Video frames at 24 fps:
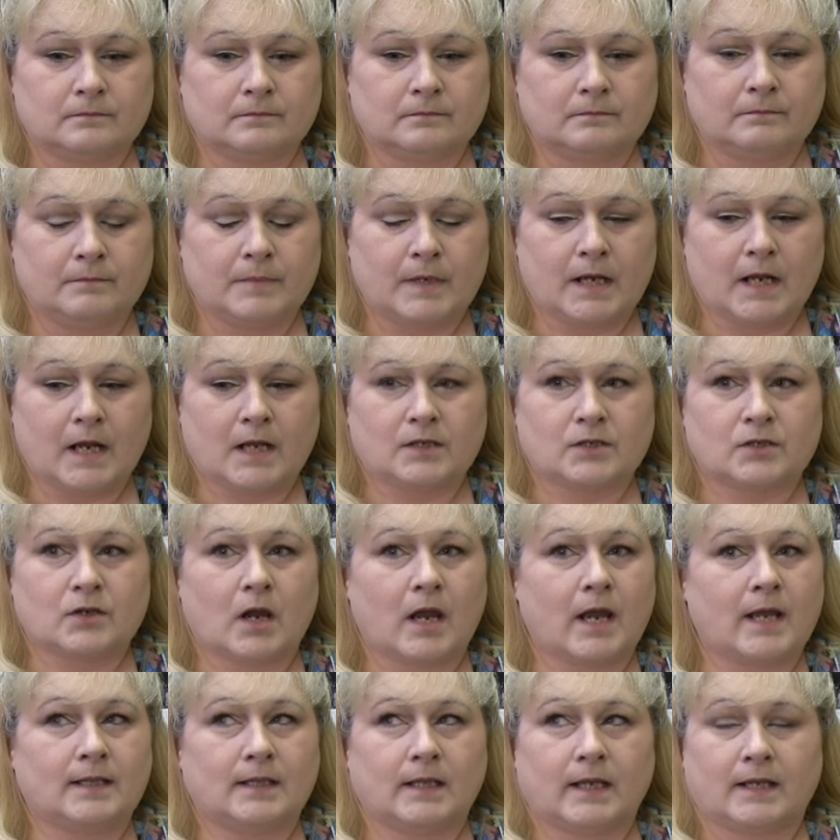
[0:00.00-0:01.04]
but I
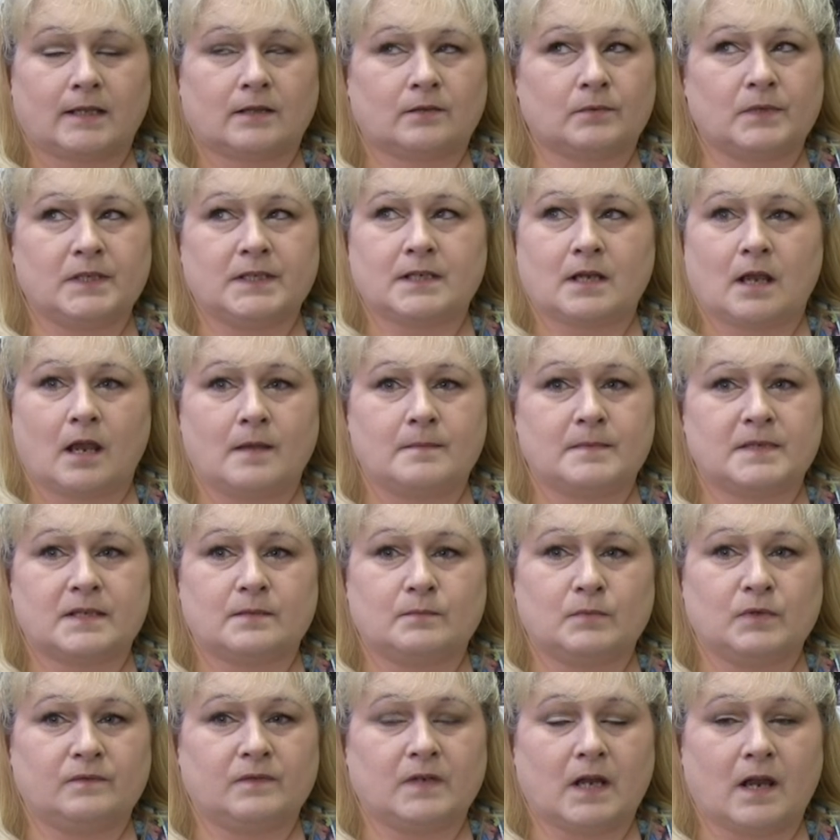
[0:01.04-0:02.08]
tried like 3 times to
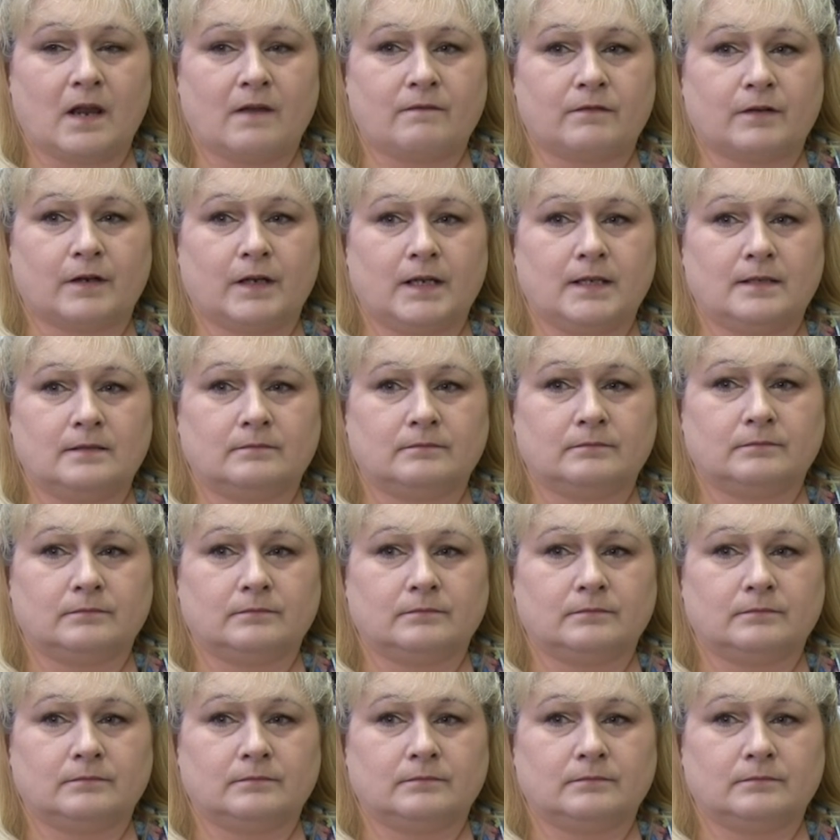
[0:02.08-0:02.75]
move to Everett